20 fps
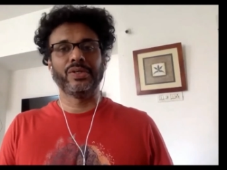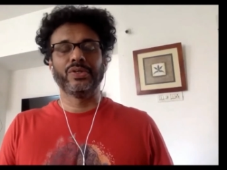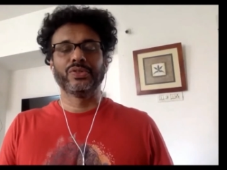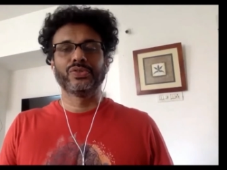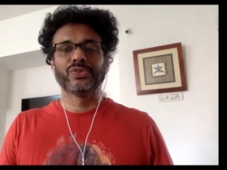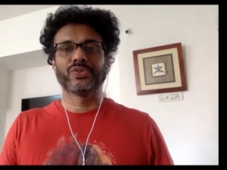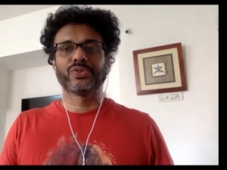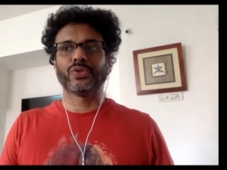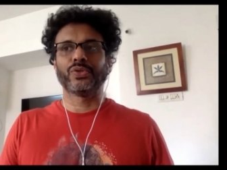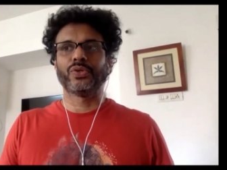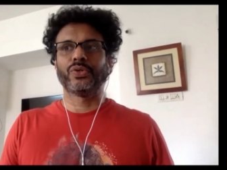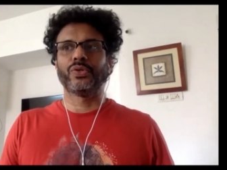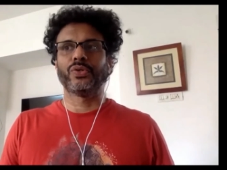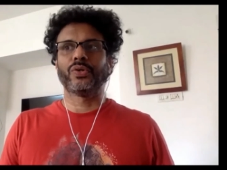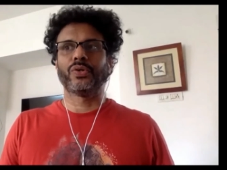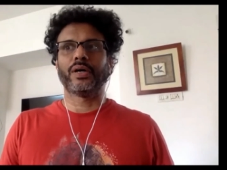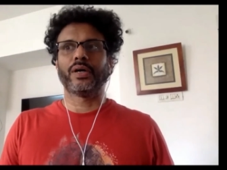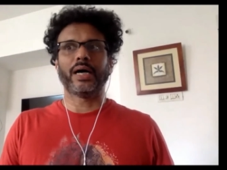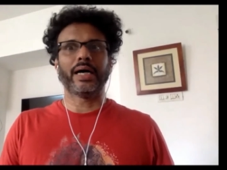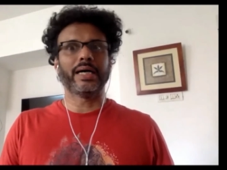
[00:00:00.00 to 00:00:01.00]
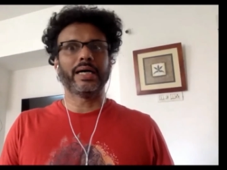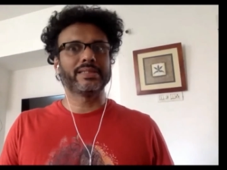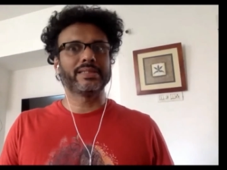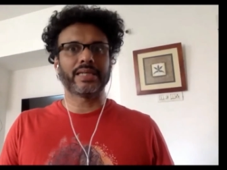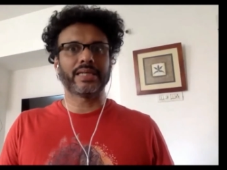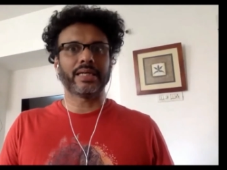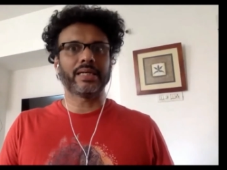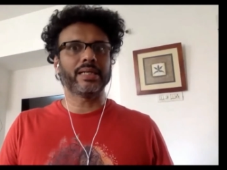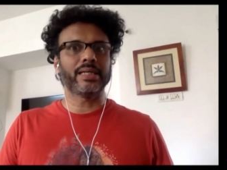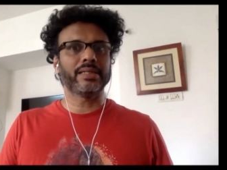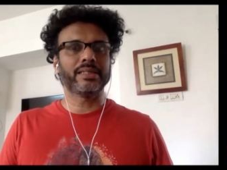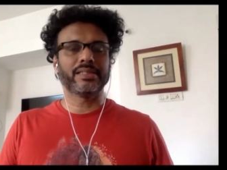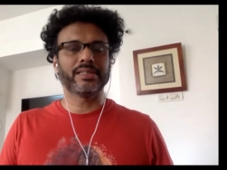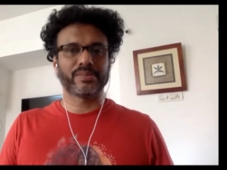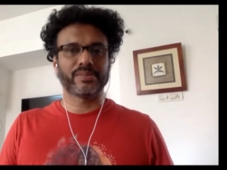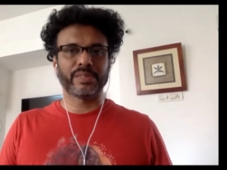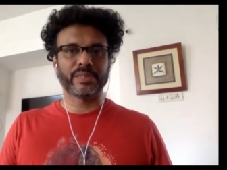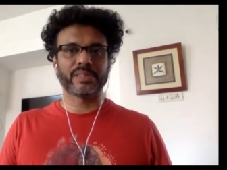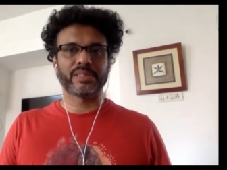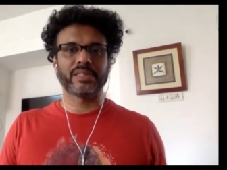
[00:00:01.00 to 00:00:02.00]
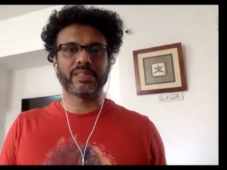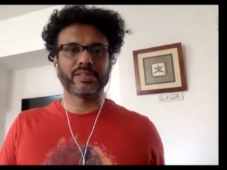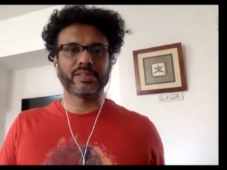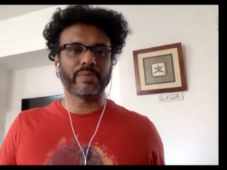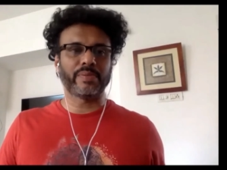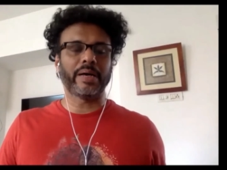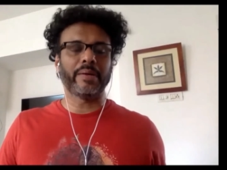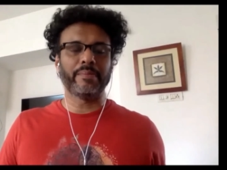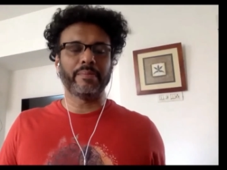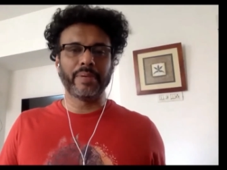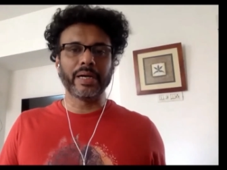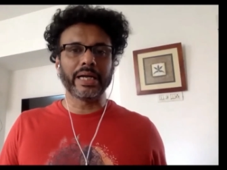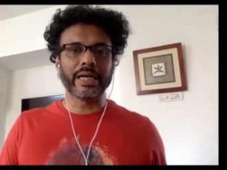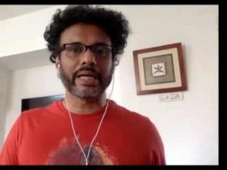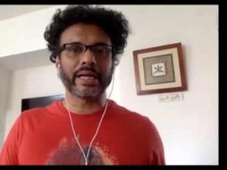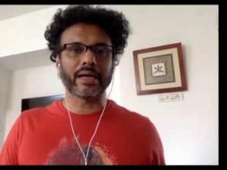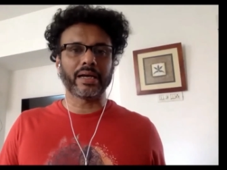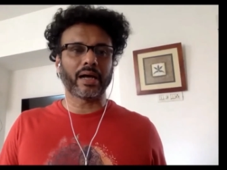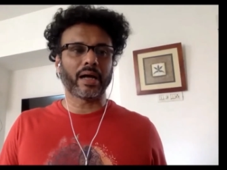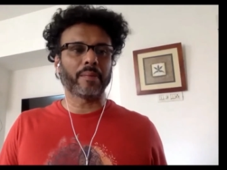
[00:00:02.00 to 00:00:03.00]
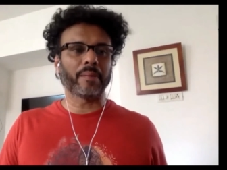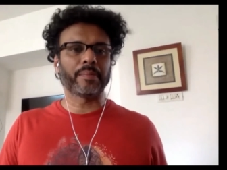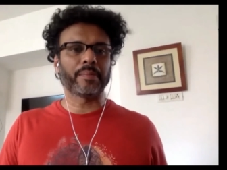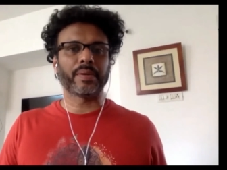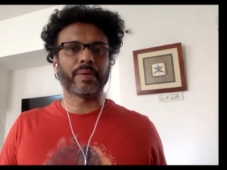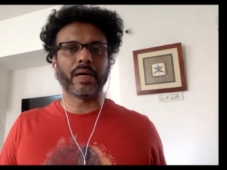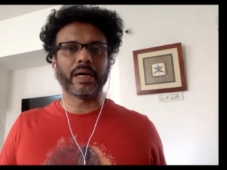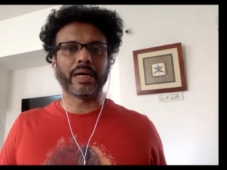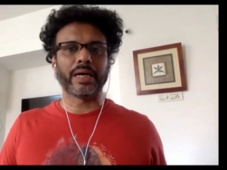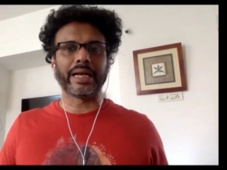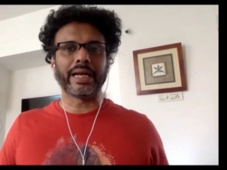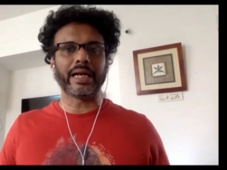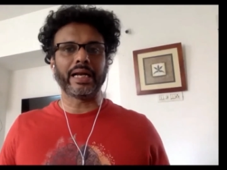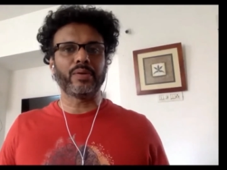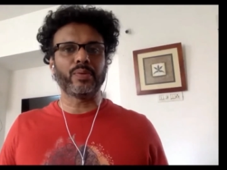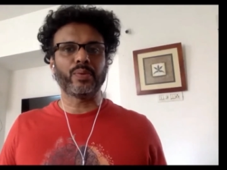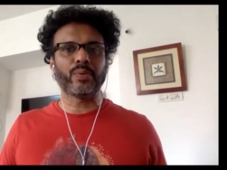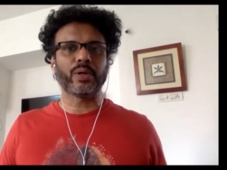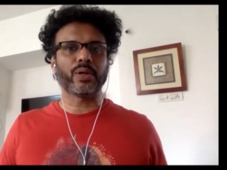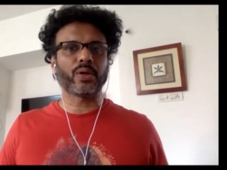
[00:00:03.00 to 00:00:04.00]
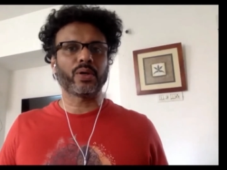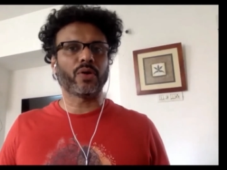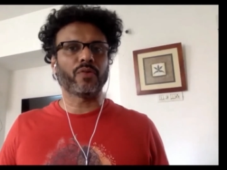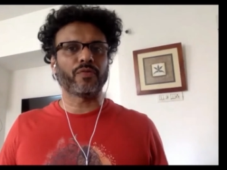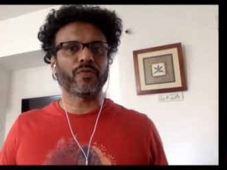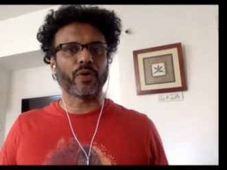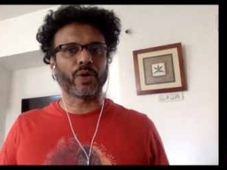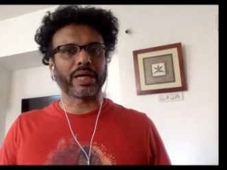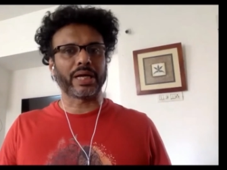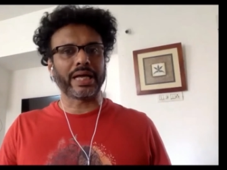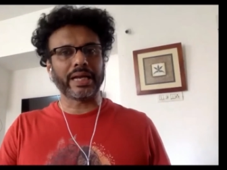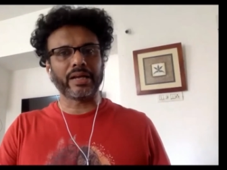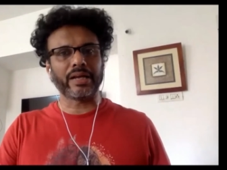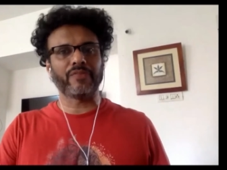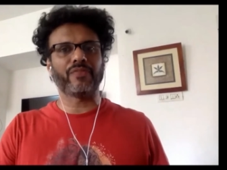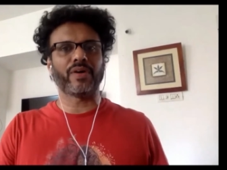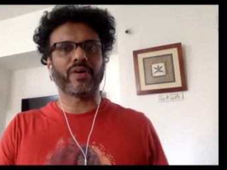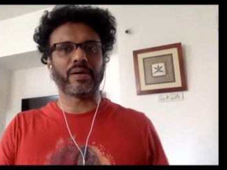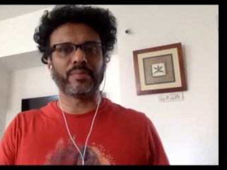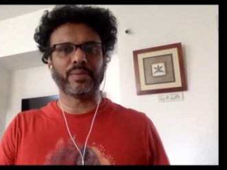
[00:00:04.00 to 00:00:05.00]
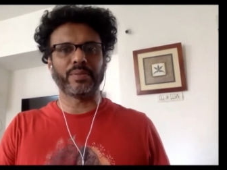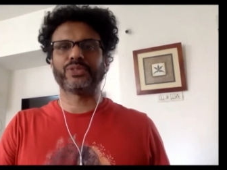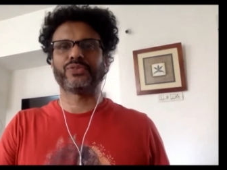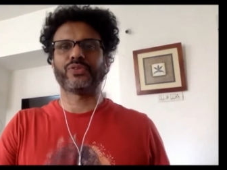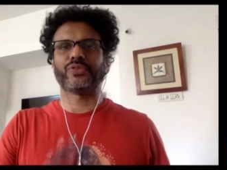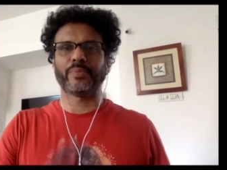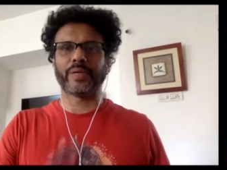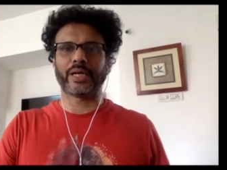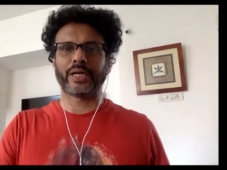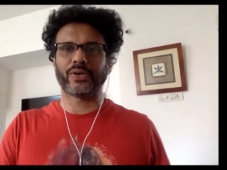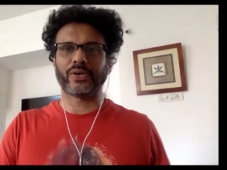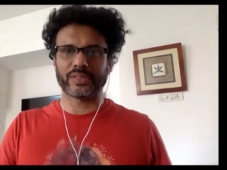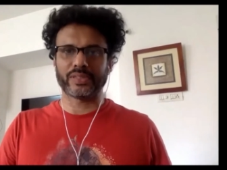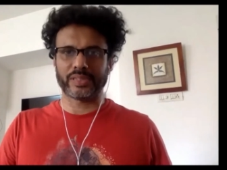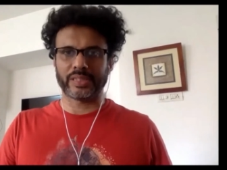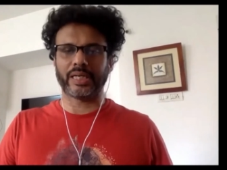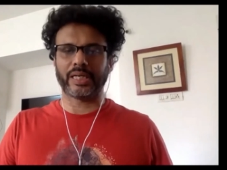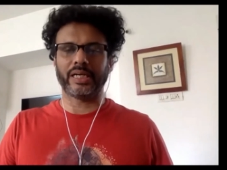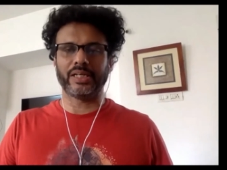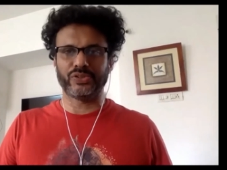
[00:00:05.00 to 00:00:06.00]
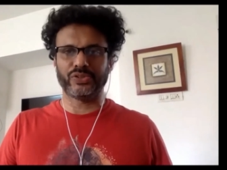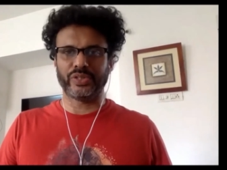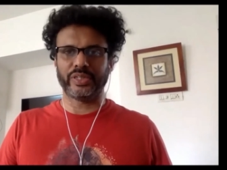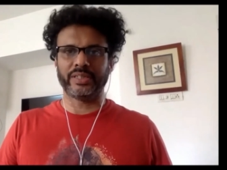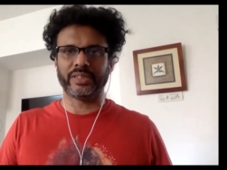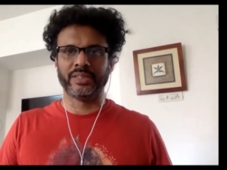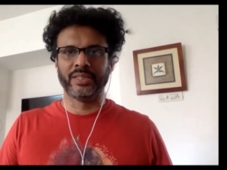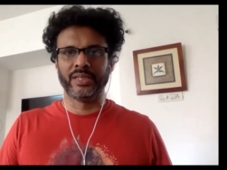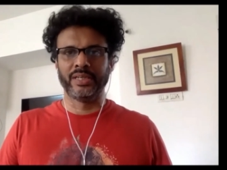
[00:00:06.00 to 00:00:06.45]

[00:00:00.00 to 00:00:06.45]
So I started this business by building up a network of organic farmers from across the country.